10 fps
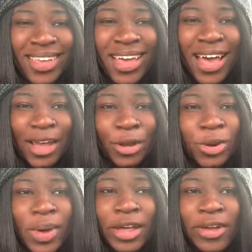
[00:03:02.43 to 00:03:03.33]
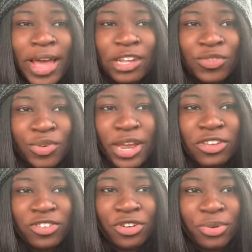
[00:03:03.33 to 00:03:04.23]
I know why to ask for
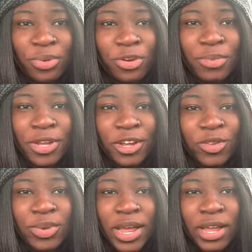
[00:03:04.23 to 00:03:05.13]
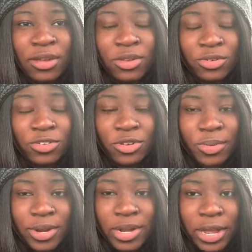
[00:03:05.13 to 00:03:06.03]
that certain order, because when I used to
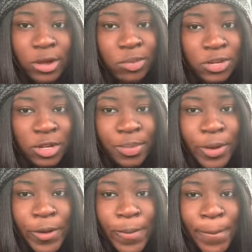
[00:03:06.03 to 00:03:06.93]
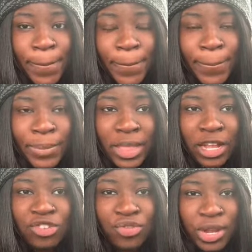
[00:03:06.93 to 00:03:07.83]
work at Home Depot,
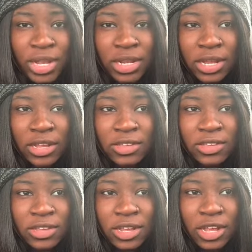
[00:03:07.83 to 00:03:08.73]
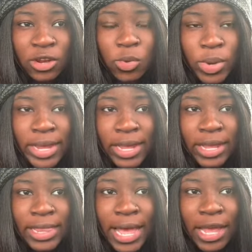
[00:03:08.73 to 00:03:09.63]
they trained us in a
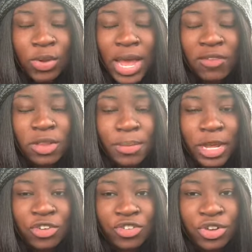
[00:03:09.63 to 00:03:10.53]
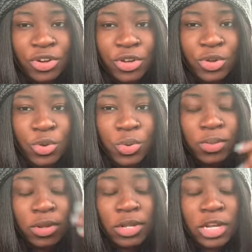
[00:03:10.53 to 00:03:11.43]
way that you have to make sure you
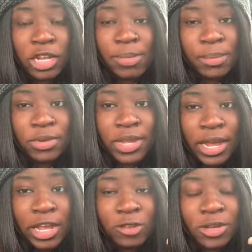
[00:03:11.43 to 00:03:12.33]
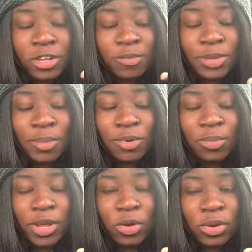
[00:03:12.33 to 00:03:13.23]
look at the people's hands, because people
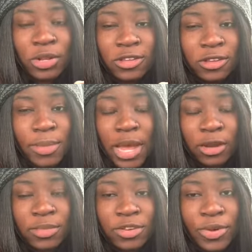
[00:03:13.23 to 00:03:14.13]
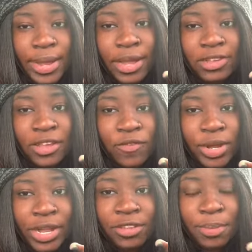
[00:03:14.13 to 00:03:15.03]
be holding some items in their hands and
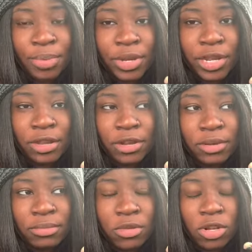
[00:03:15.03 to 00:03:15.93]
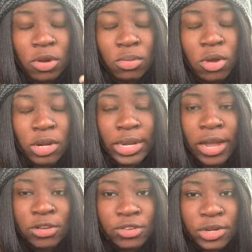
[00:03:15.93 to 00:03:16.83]
forget to put it, you know, on the
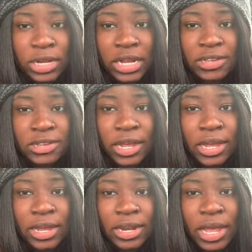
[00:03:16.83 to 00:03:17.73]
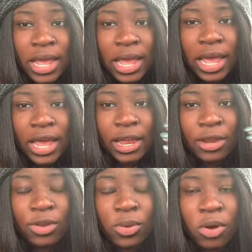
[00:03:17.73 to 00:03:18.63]
counter to get scanned.
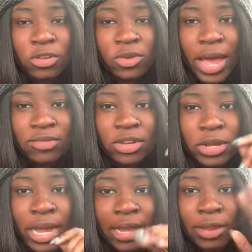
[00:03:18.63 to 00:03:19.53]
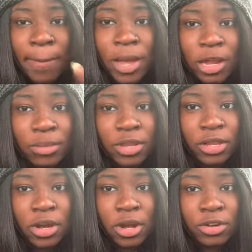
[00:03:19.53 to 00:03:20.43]
And you also have to look at the bottom of
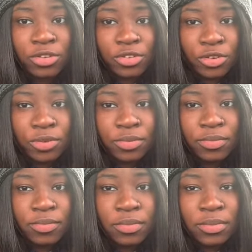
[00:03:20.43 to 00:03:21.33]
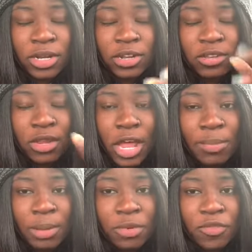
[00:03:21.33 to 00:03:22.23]
the cart too, because a lot of
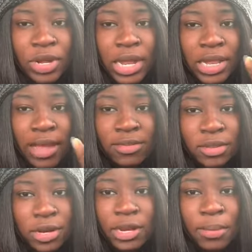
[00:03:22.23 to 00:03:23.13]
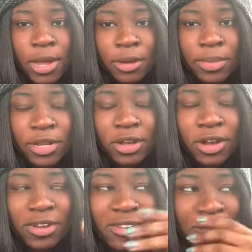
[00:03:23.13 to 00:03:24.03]
people forget they have something at the bottom of the
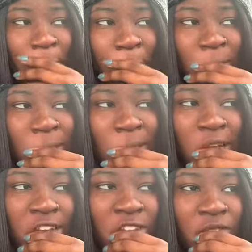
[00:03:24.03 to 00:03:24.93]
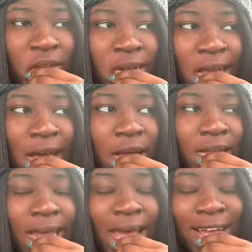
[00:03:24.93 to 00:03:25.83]
cart. So it's just funny how
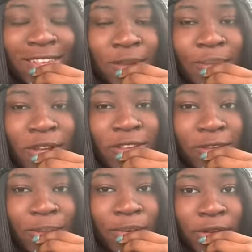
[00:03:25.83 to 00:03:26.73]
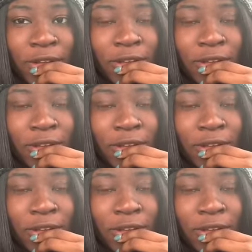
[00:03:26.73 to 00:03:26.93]
they asking me to put